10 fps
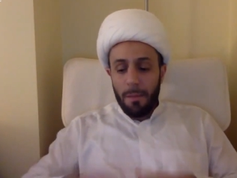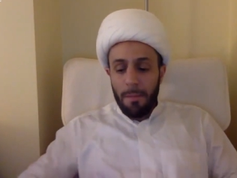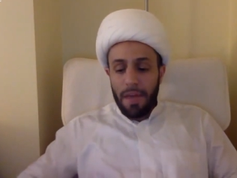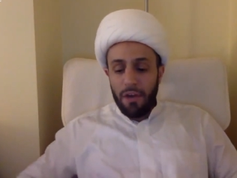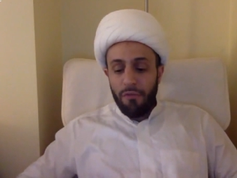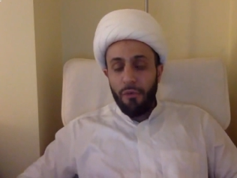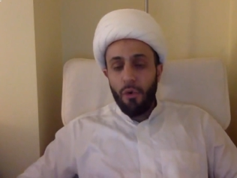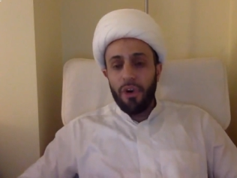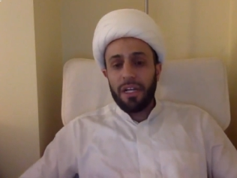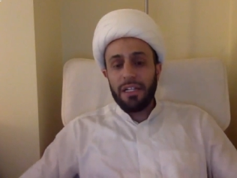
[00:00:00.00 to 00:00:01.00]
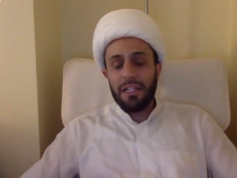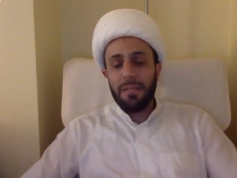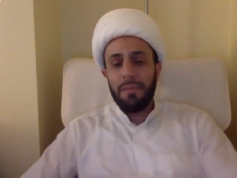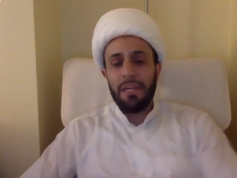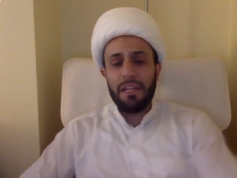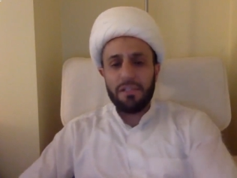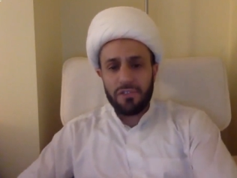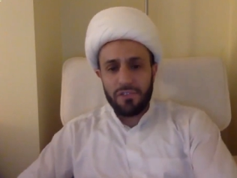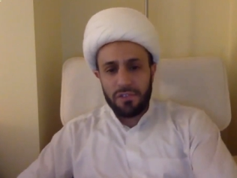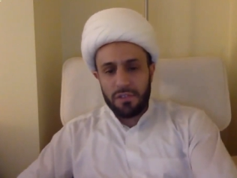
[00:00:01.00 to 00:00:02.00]
metaphorically
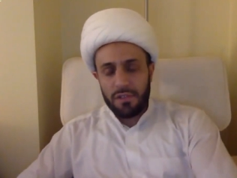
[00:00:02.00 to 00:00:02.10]
means